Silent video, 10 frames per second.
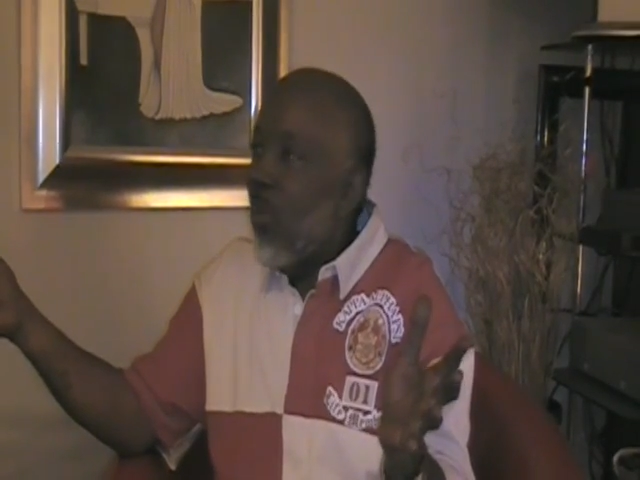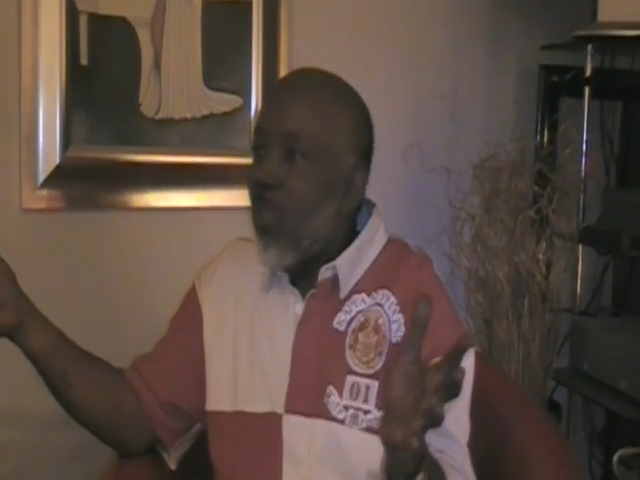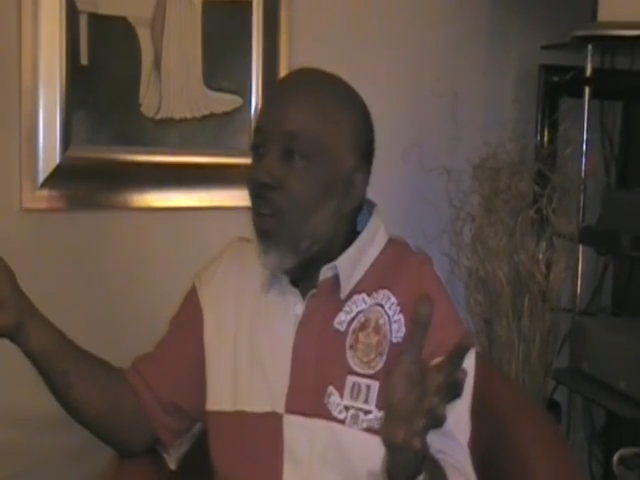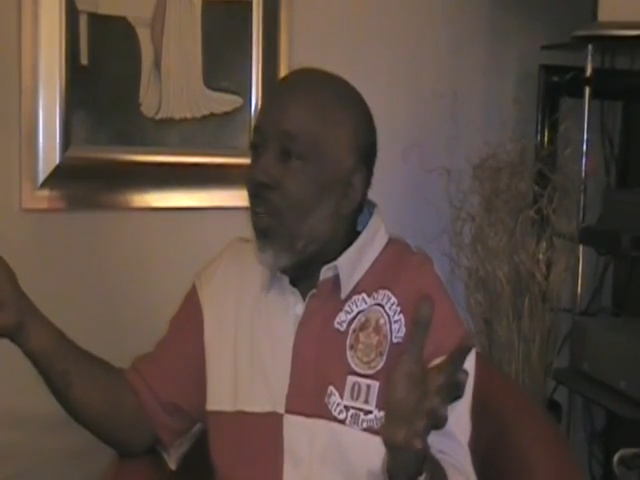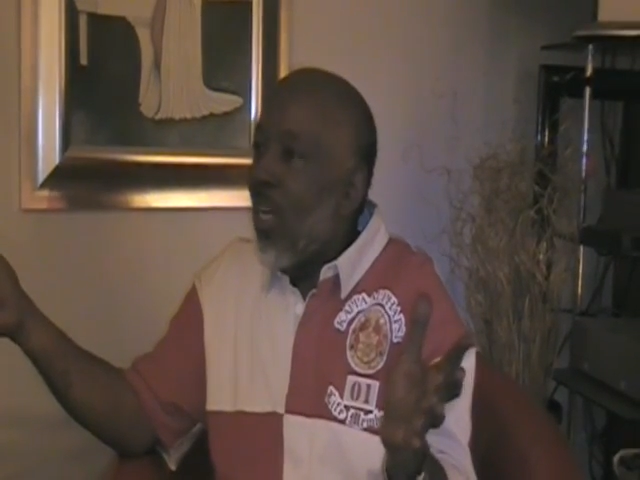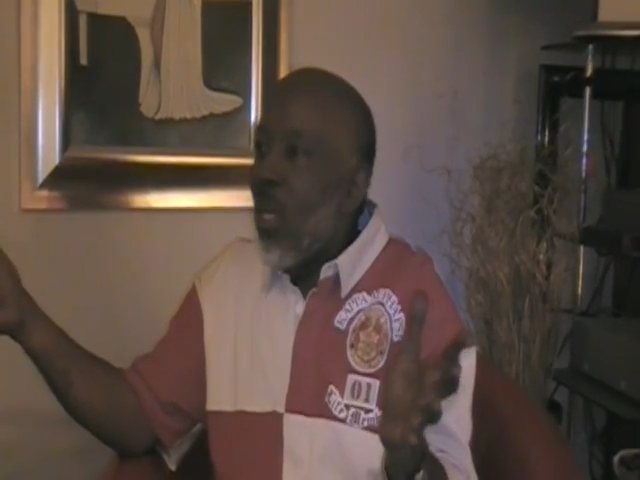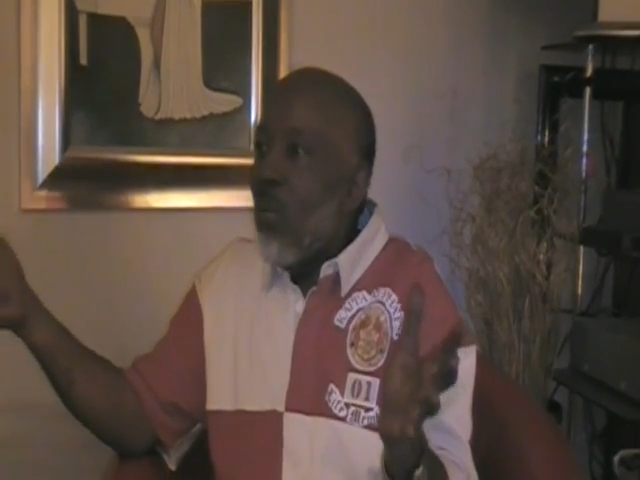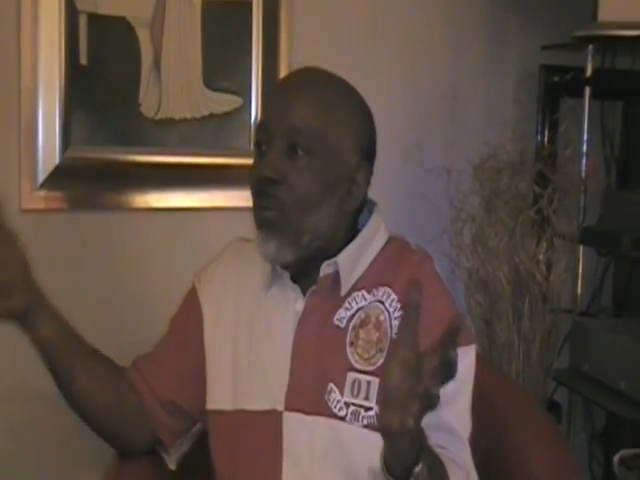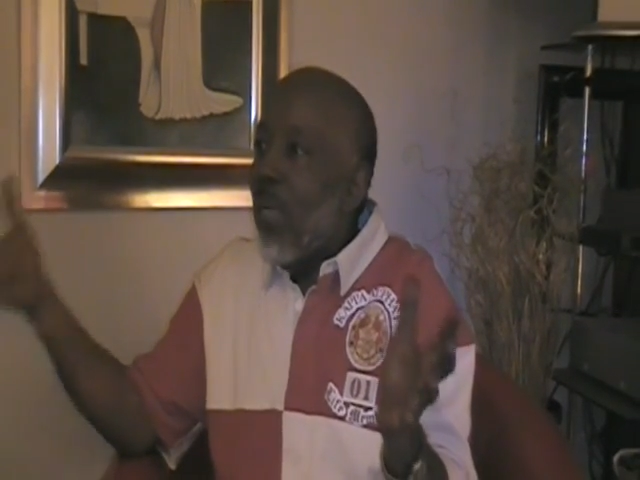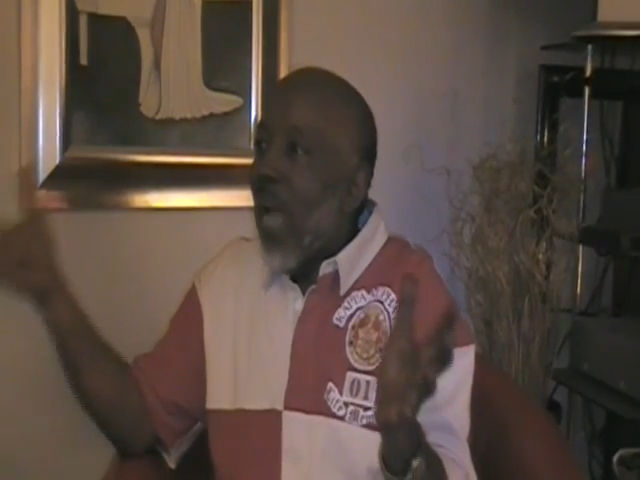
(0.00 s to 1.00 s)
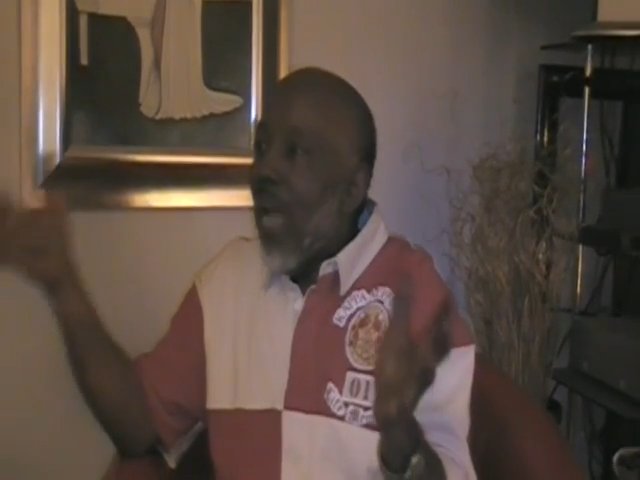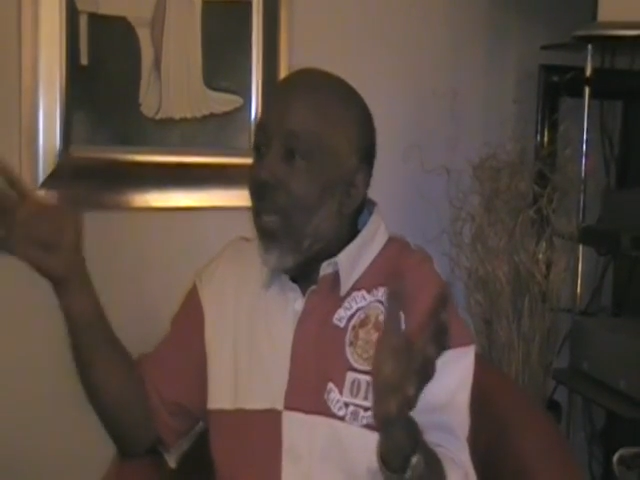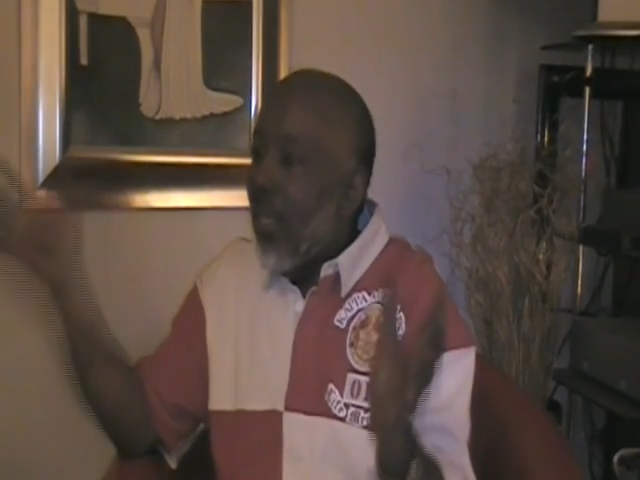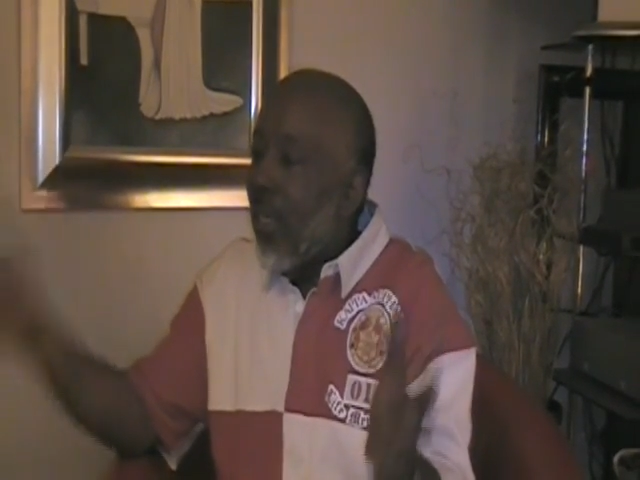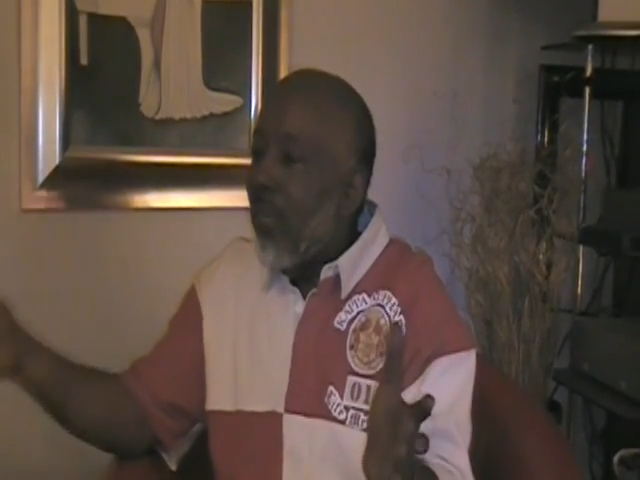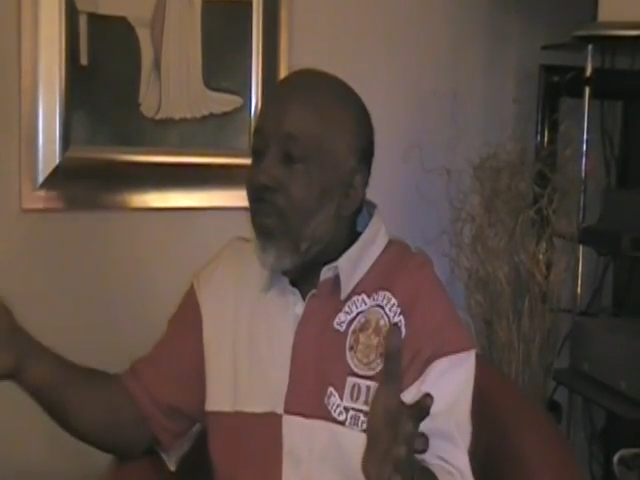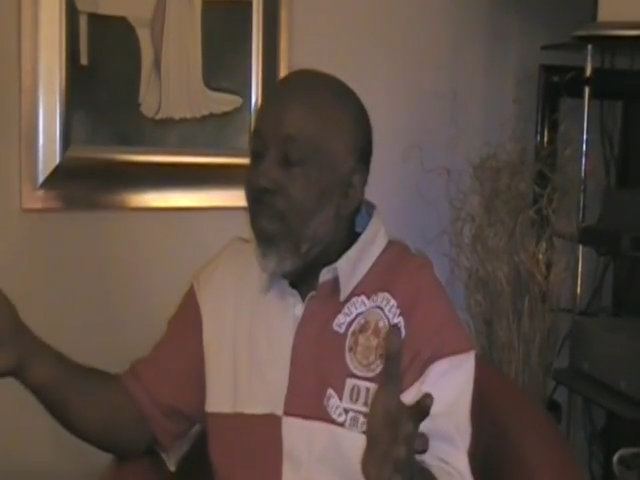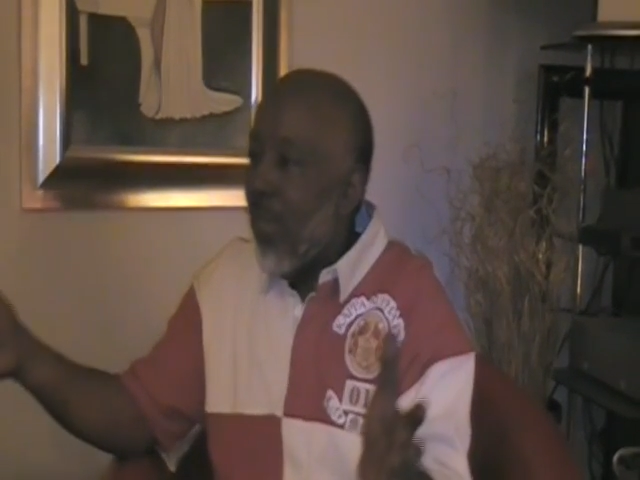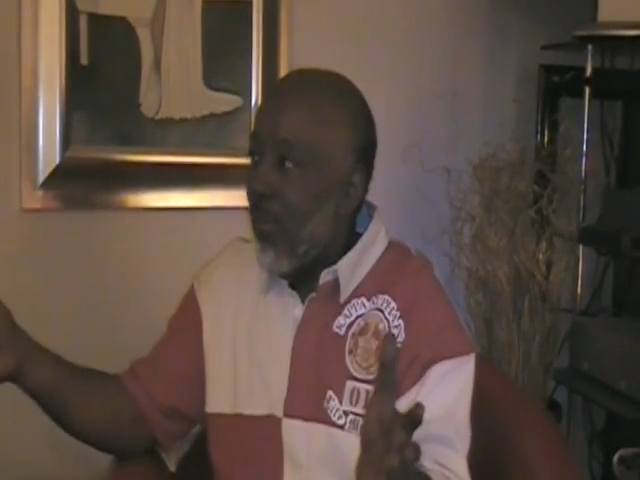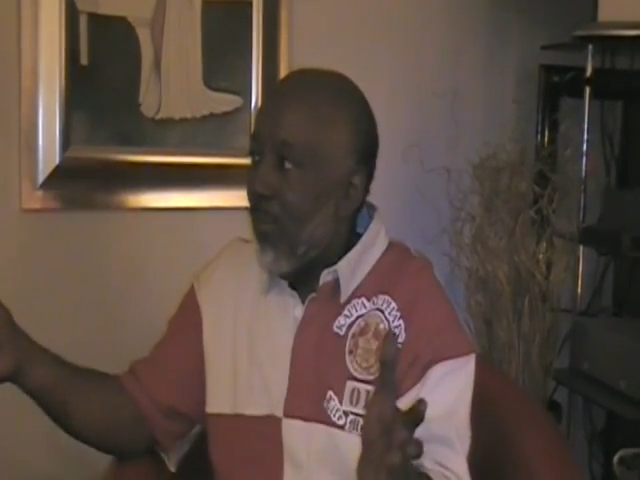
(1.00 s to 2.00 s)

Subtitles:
He was all of, but I loved him.